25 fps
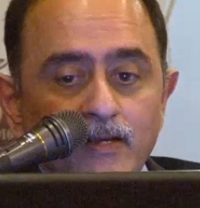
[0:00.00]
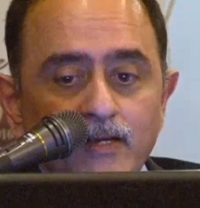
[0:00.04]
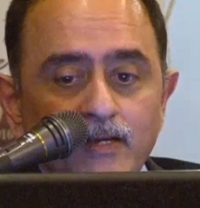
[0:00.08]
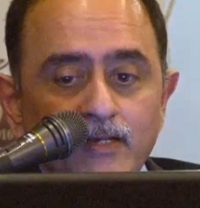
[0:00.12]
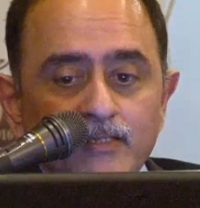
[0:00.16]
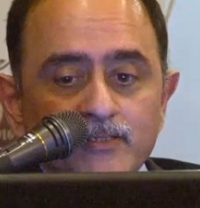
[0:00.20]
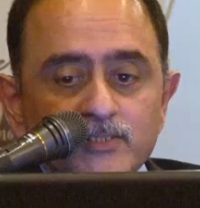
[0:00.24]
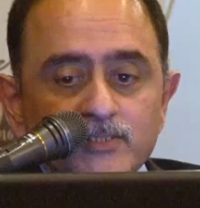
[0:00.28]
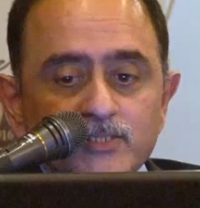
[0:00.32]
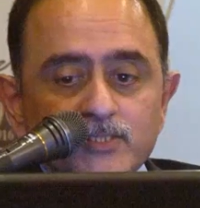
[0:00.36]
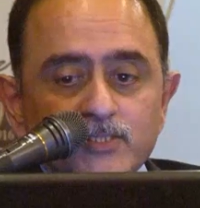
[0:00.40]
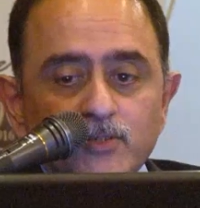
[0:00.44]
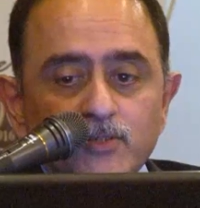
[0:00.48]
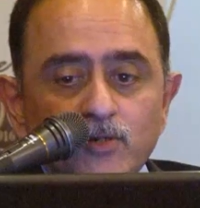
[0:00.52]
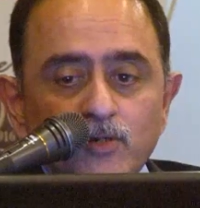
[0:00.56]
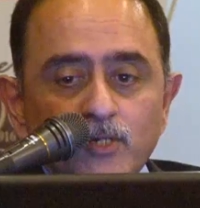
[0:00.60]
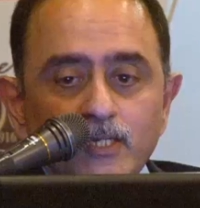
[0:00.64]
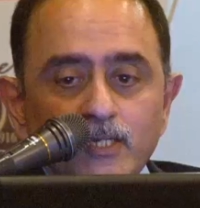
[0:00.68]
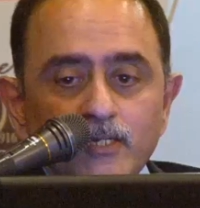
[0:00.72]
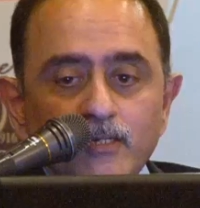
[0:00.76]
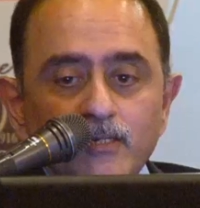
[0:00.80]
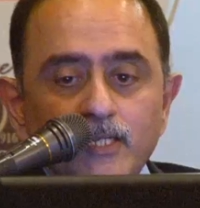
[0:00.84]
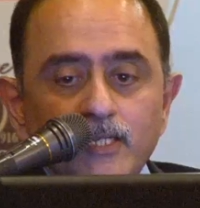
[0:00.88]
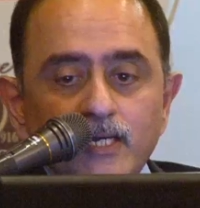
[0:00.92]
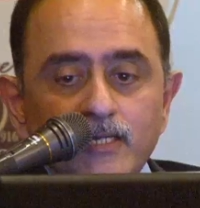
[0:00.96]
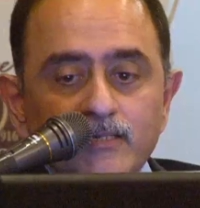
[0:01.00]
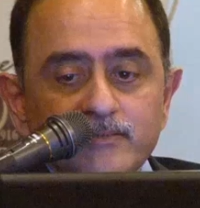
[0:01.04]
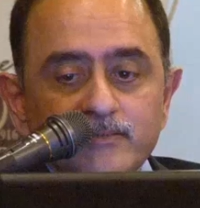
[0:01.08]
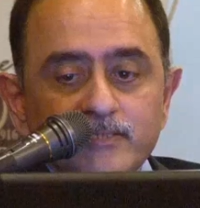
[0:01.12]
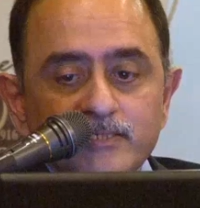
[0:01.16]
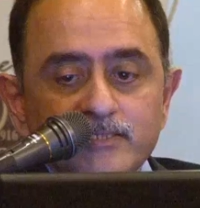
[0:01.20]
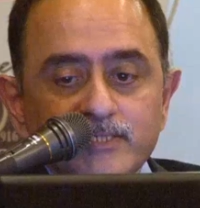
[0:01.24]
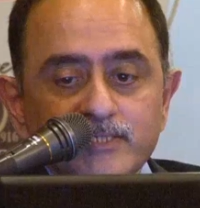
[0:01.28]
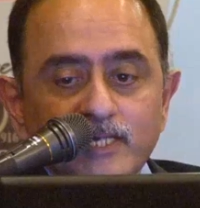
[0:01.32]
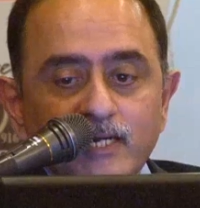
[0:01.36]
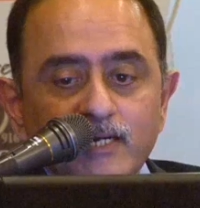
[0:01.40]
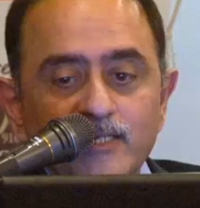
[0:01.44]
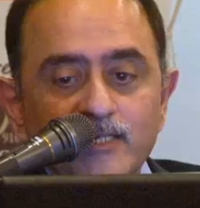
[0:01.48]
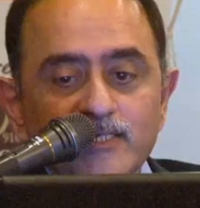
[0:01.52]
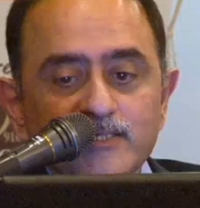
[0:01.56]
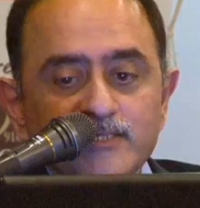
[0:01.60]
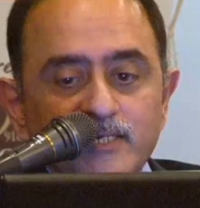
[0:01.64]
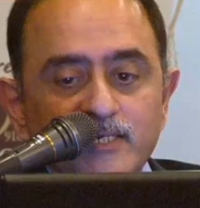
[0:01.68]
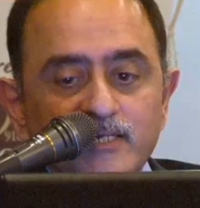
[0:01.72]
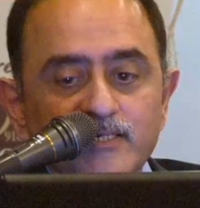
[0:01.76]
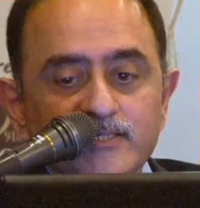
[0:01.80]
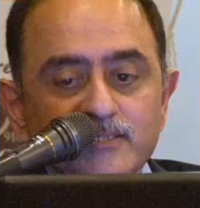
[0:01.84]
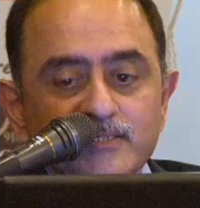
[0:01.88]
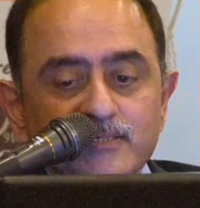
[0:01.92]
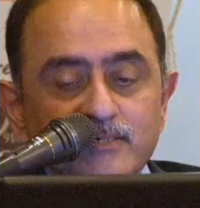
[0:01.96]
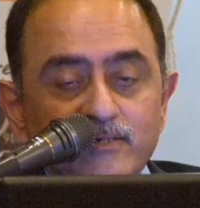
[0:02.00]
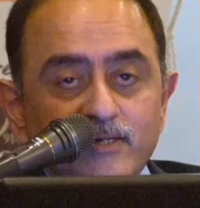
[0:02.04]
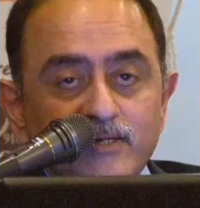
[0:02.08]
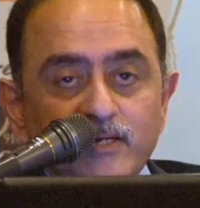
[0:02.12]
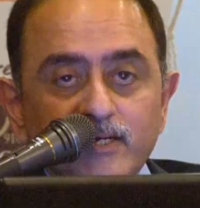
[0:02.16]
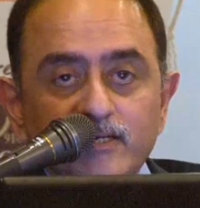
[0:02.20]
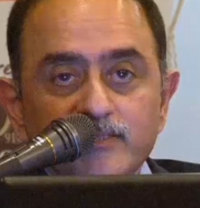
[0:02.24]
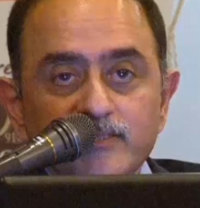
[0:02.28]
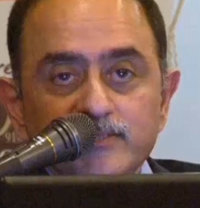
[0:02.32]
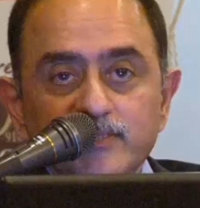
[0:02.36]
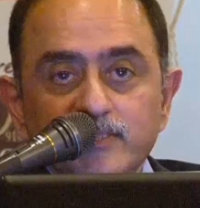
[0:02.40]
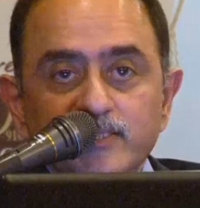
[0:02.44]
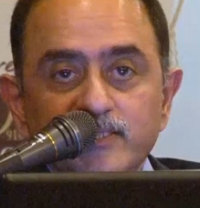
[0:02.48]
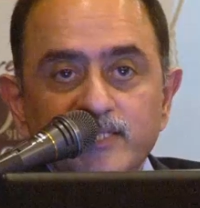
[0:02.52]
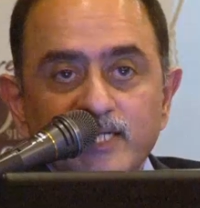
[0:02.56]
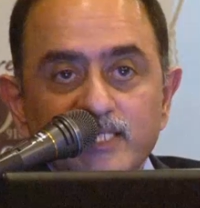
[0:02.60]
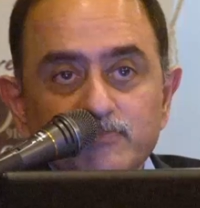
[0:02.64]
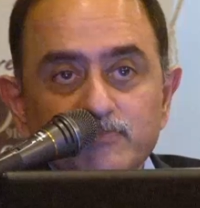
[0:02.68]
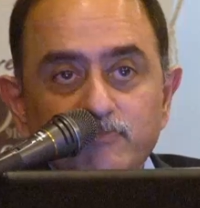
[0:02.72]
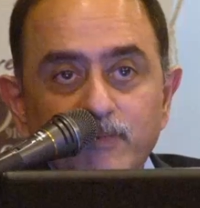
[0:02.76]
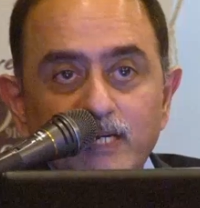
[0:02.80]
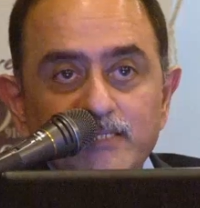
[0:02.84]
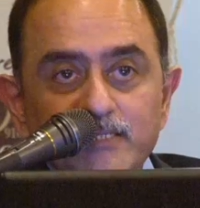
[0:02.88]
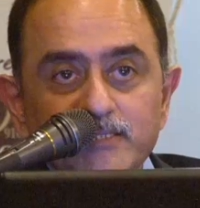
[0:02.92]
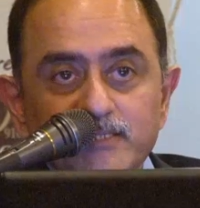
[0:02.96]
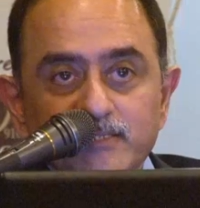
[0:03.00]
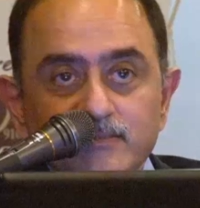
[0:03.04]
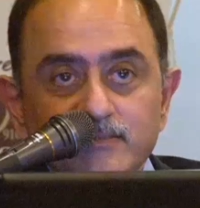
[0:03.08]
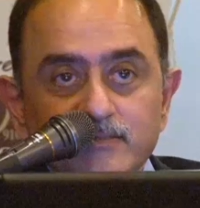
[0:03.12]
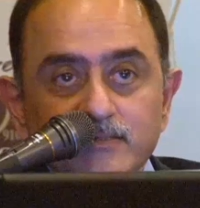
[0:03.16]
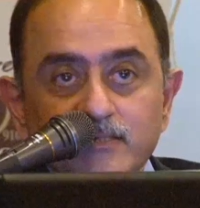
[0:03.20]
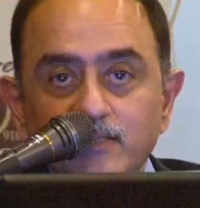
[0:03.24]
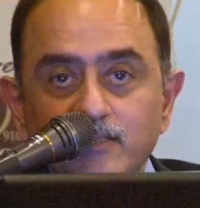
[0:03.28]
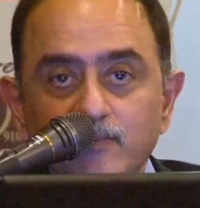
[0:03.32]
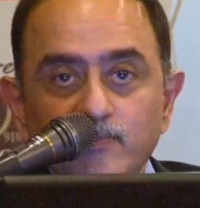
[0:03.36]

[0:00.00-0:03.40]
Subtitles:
And slowly, like this title says, cricket is India's passion.